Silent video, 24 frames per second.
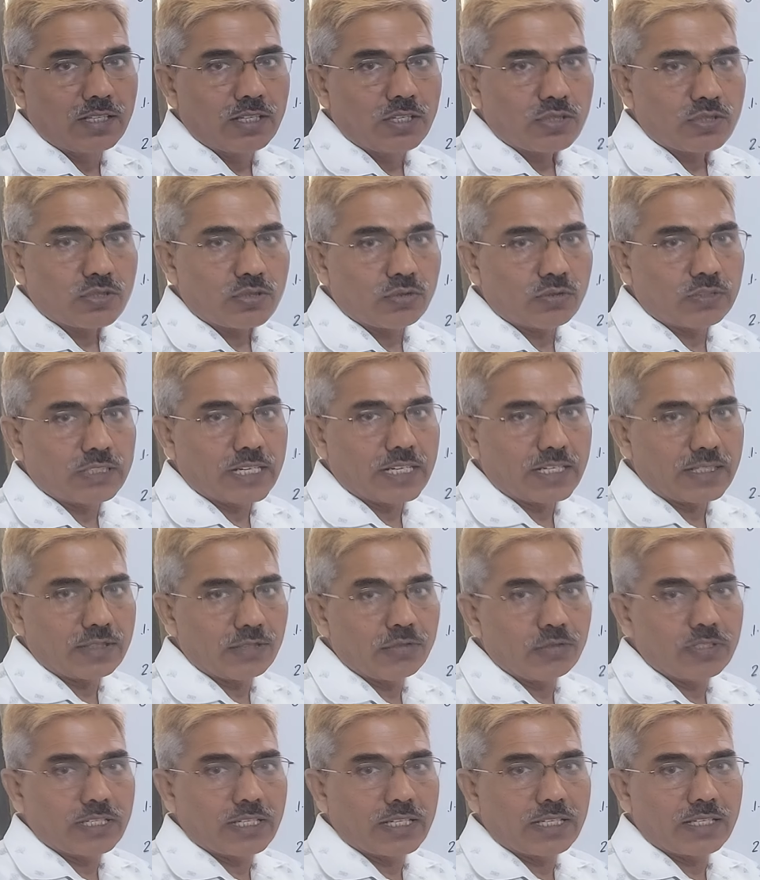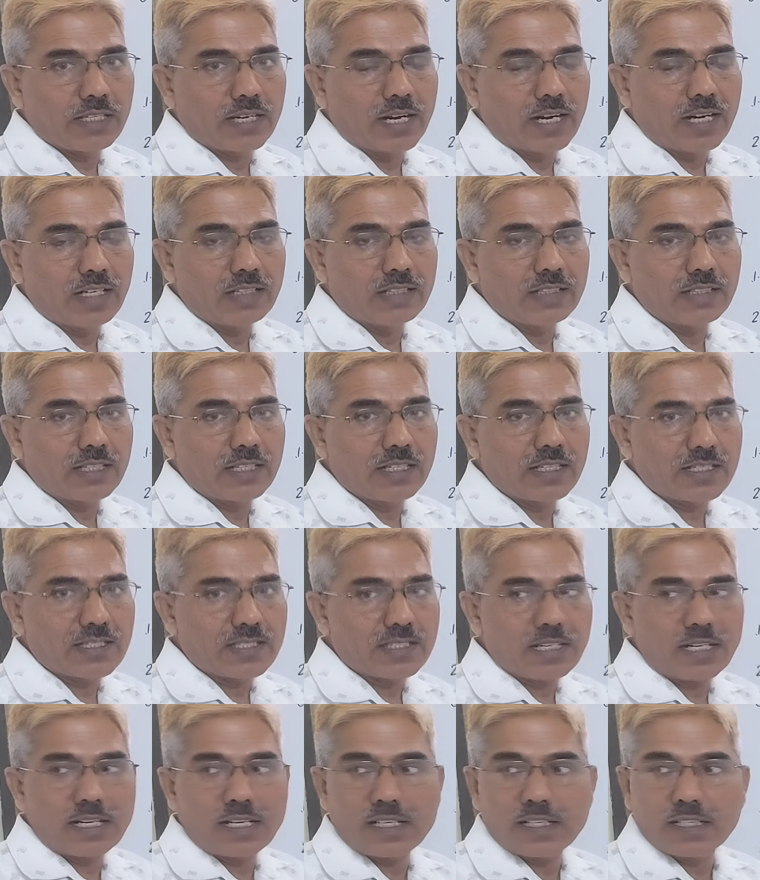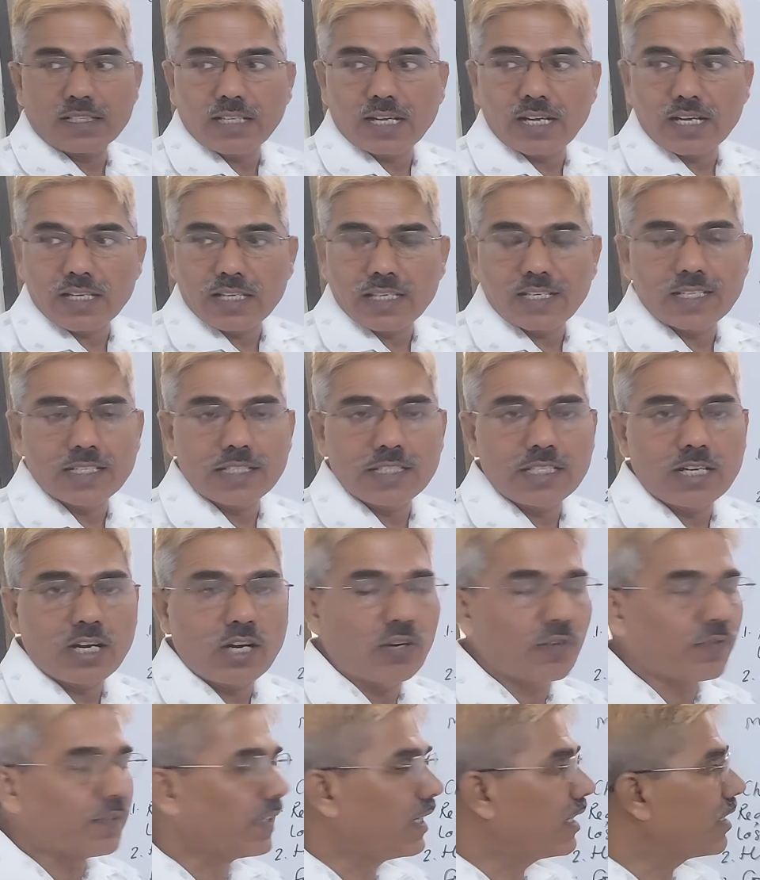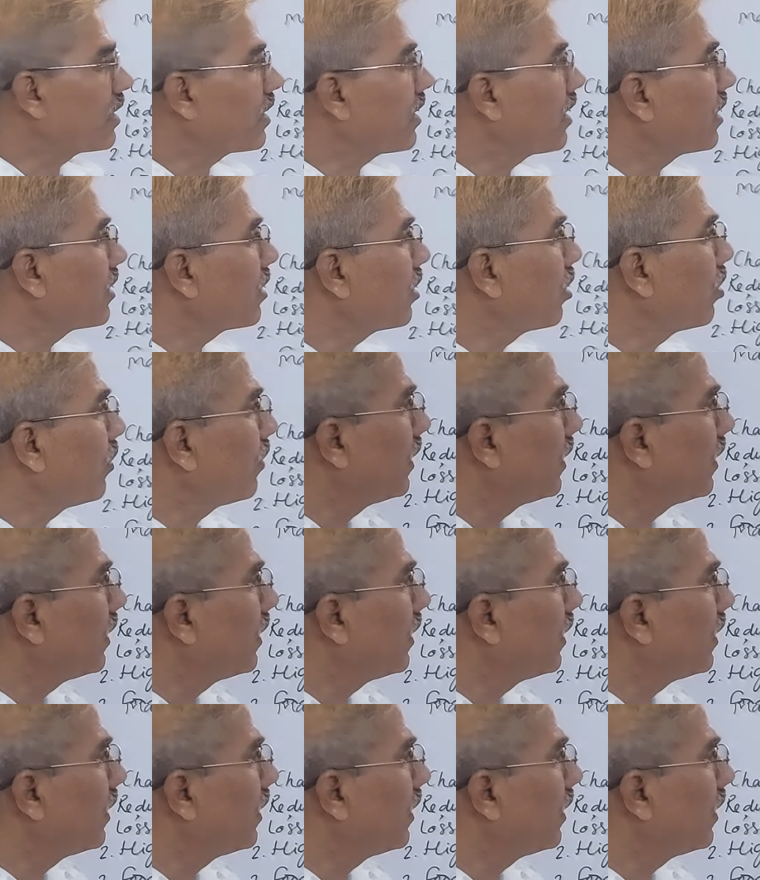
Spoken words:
so that you can understand the area of discussion